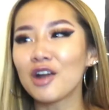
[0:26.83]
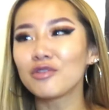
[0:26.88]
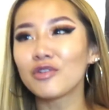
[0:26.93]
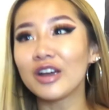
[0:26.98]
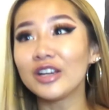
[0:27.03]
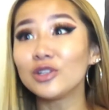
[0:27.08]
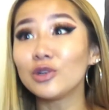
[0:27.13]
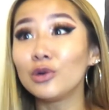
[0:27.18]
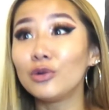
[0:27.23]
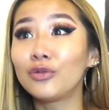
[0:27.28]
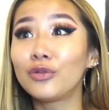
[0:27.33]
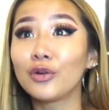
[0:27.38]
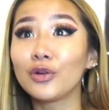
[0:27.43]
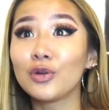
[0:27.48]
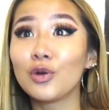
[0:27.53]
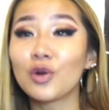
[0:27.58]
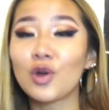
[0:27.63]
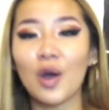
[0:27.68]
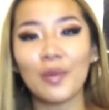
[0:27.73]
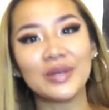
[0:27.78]
I read all
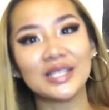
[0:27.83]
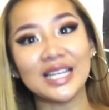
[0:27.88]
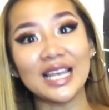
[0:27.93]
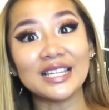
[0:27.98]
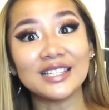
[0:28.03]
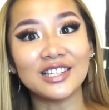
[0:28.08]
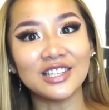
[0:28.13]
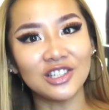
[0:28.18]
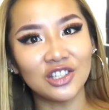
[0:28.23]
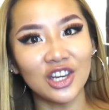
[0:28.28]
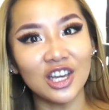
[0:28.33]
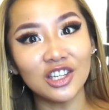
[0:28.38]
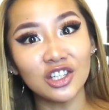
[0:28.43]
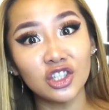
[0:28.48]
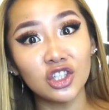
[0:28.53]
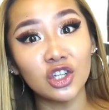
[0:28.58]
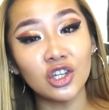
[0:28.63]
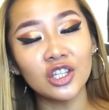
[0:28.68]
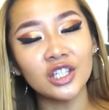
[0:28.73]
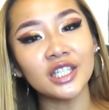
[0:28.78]
3 of your comments and
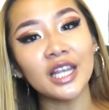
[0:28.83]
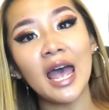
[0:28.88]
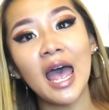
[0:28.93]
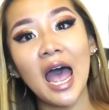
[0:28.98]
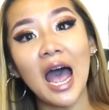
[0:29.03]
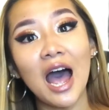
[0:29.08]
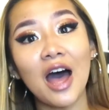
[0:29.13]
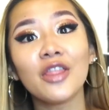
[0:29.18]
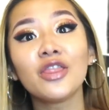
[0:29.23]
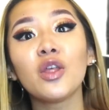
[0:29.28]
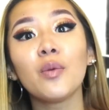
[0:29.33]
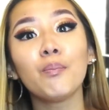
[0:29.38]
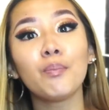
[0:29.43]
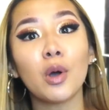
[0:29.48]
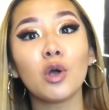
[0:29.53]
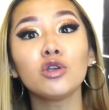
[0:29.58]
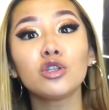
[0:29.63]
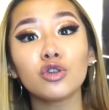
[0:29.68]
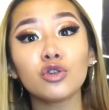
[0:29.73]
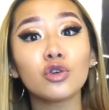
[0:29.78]
suggestions, and the
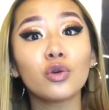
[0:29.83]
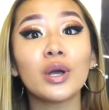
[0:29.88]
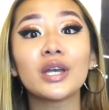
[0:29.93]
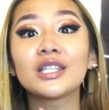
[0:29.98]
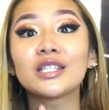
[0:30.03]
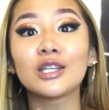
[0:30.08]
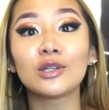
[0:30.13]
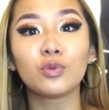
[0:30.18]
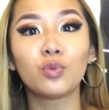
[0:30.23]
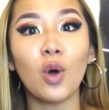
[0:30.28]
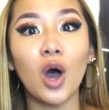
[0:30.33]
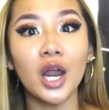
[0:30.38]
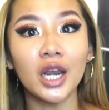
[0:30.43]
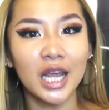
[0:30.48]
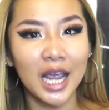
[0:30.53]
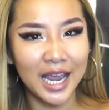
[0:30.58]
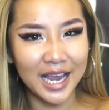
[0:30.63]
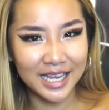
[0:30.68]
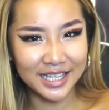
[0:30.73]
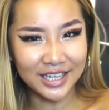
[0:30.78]
most requested
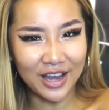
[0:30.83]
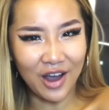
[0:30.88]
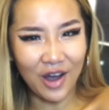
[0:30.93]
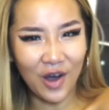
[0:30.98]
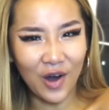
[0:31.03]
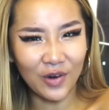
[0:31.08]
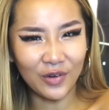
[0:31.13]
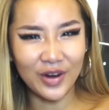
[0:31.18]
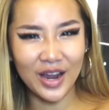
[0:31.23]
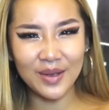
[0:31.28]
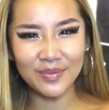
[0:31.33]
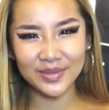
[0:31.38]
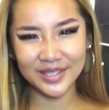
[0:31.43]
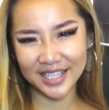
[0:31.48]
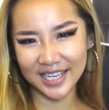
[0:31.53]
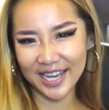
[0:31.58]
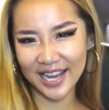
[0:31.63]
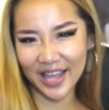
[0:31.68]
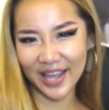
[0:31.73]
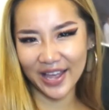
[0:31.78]
one is RM's